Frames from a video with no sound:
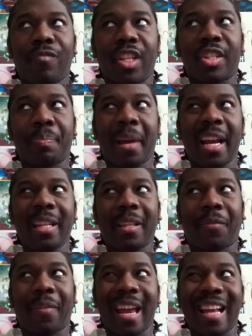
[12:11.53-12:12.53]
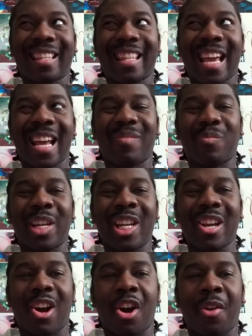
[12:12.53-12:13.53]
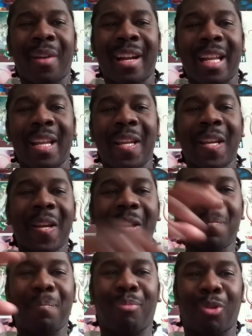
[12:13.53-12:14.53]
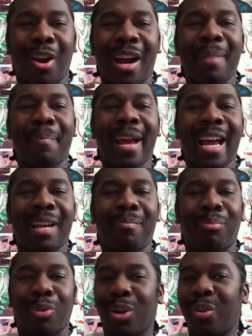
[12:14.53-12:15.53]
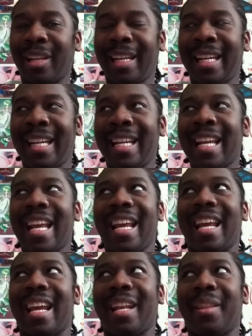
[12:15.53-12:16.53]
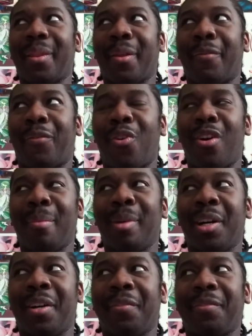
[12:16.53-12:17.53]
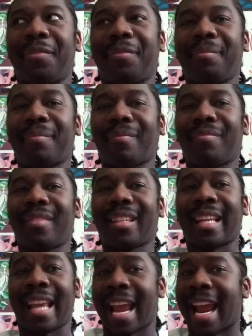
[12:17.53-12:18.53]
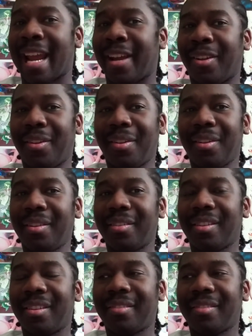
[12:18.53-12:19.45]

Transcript: Despite the fact that we already brought back Broly in the form of Kale.